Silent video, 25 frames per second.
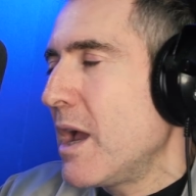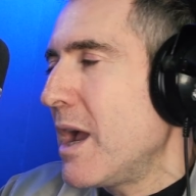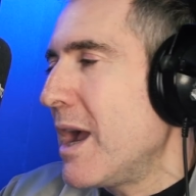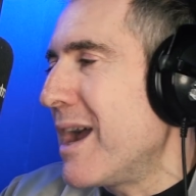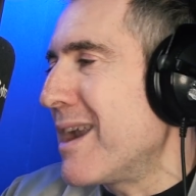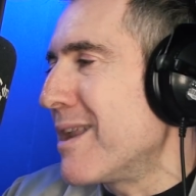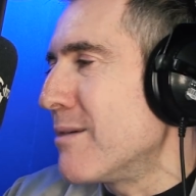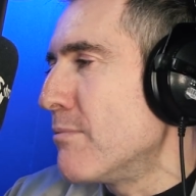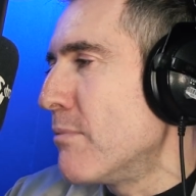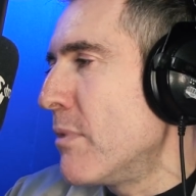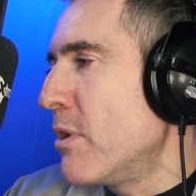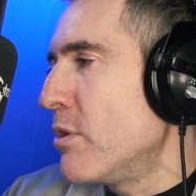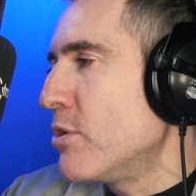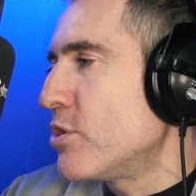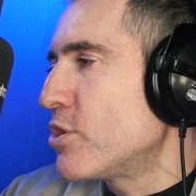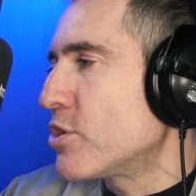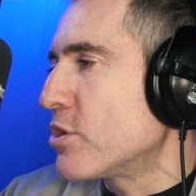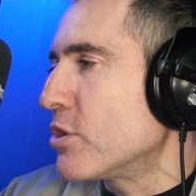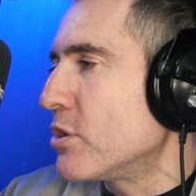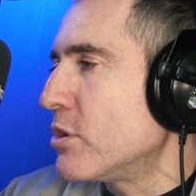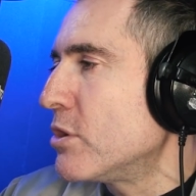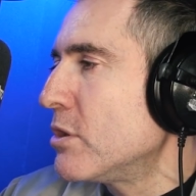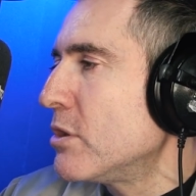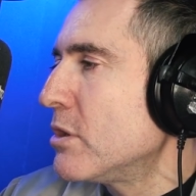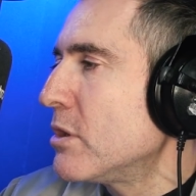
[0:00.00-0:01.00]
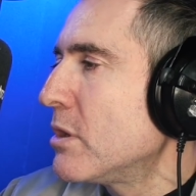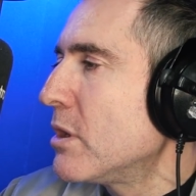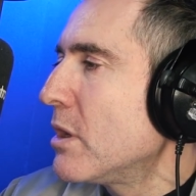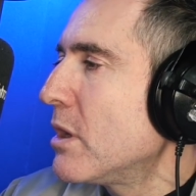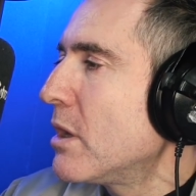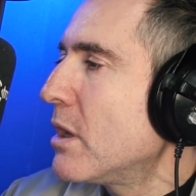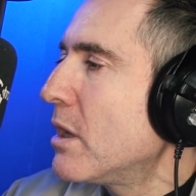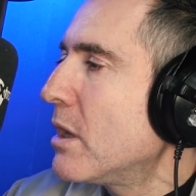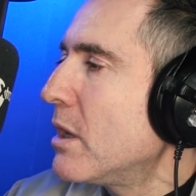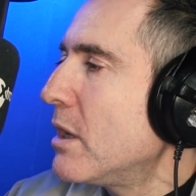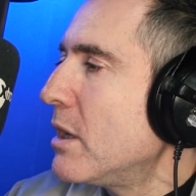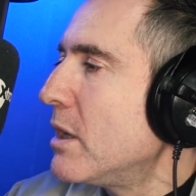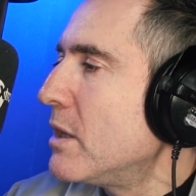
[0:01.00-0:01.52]
and emotion
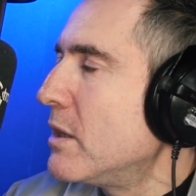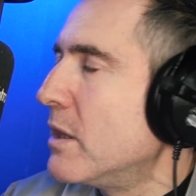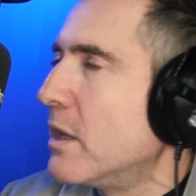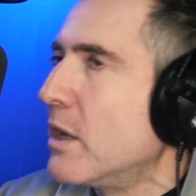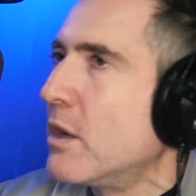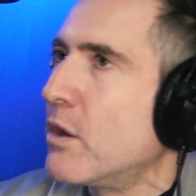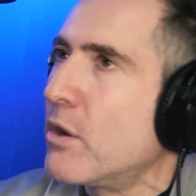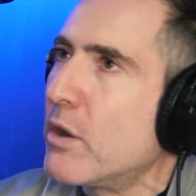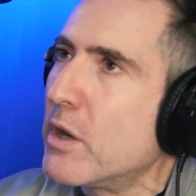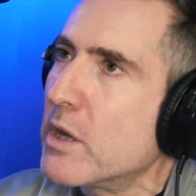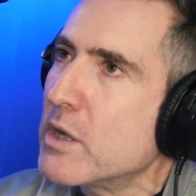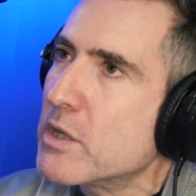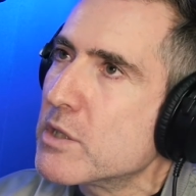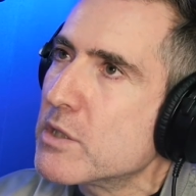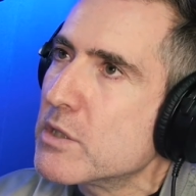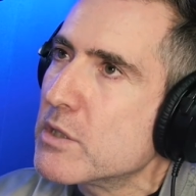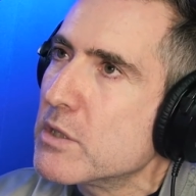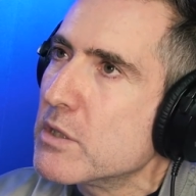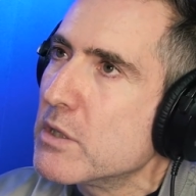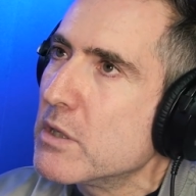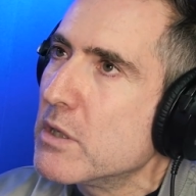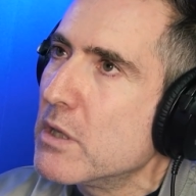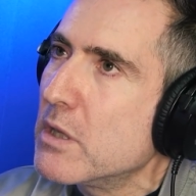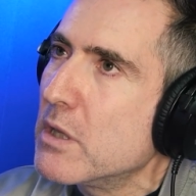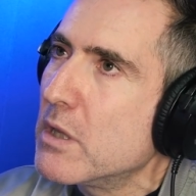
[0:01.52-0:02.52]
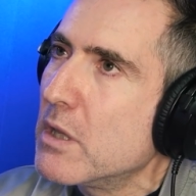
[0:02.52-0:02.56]
in the lyrics